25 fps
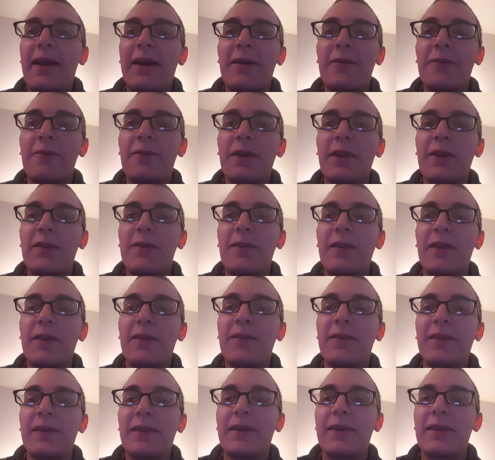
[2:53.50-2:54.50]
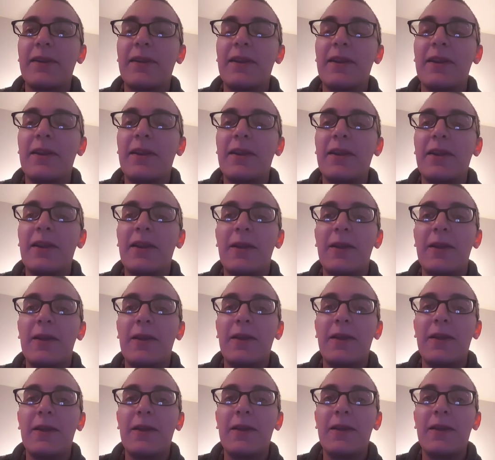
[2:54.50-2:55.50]
I'll finish this and
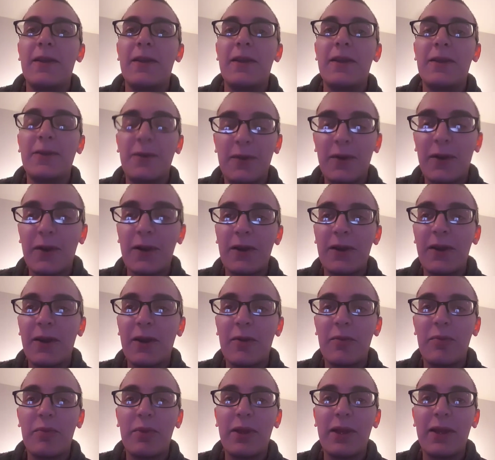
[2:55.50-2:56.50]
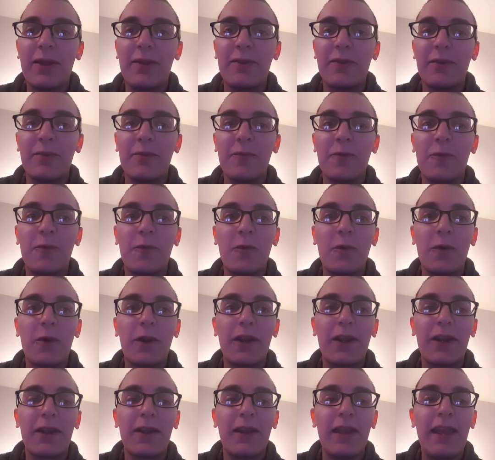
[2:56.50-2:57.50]
get started here playing some
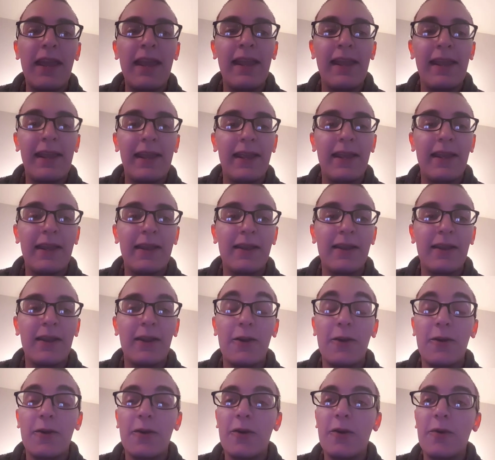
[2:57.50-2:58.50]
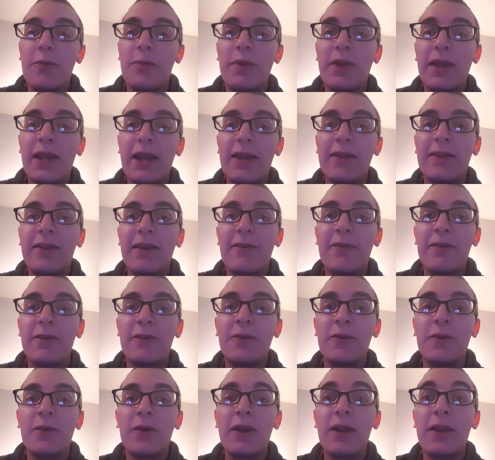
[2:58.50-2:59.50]
for you, and hope you guys have
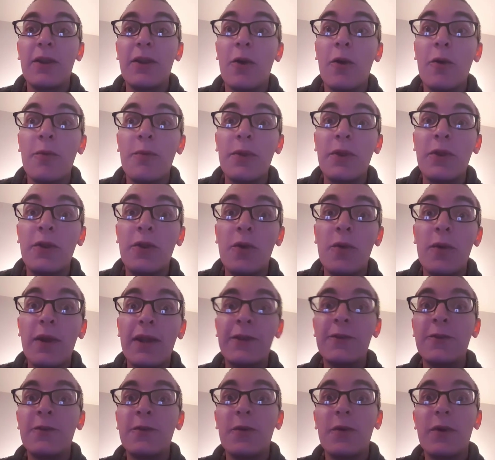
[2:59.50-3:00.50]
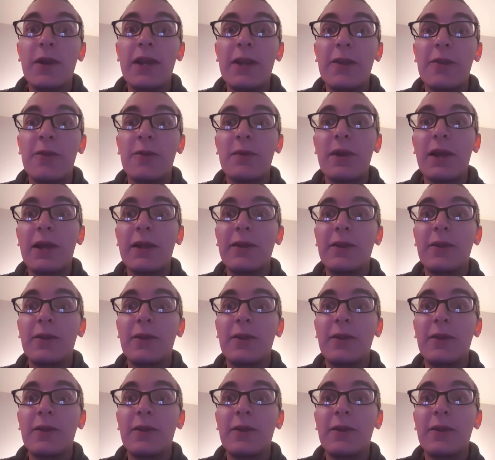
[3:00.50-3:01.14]
enjoyed. Hope you do enjoy it throughout